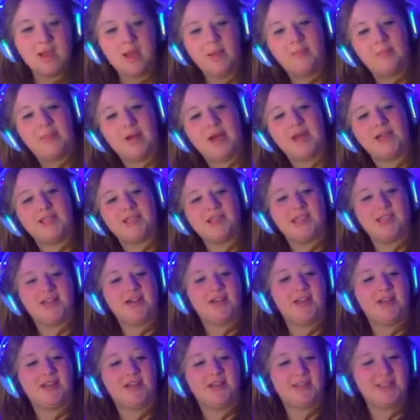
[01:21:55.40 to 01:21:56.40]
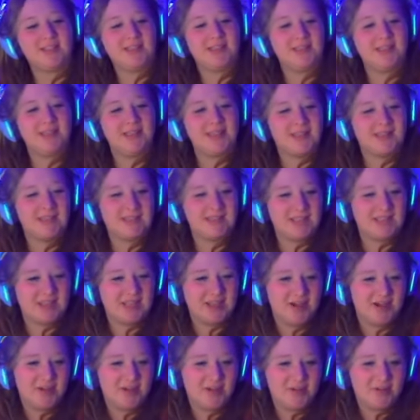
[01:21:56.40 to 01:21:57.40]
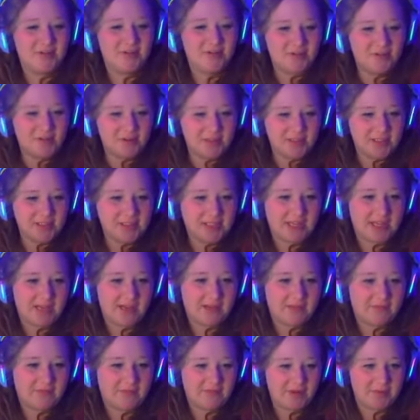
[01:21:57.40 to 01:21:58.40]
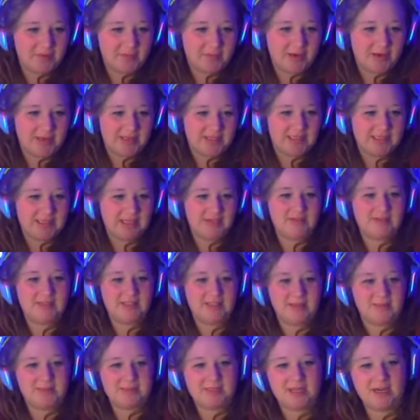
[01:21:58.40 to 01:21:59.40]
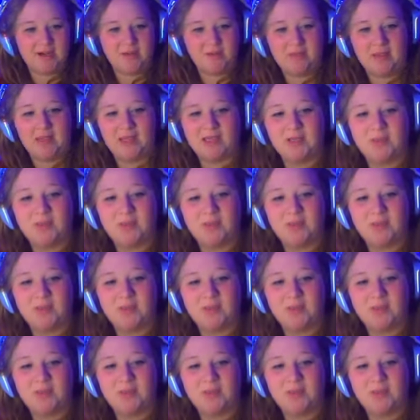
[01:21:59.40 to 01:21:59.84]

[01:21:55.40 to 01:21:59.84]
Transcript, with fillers: Botched earrings sound like a fun prank to give Sims that are mean